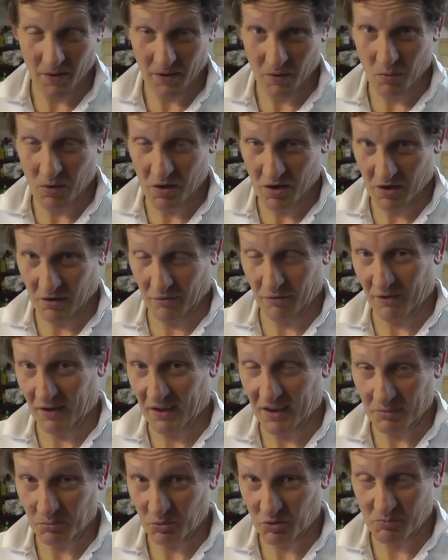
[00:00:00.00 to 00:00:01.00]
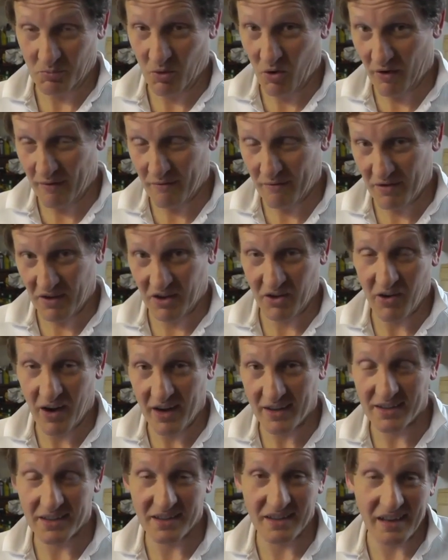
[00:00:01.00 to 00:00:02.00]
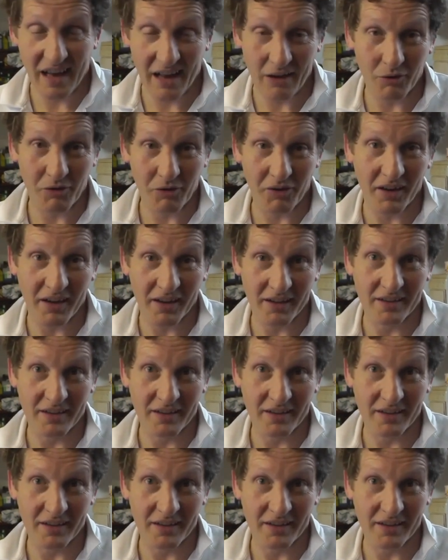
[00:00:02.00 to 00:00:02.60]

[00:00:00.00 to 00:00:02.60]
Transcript: Going to work feeling much more invigorated and healthy.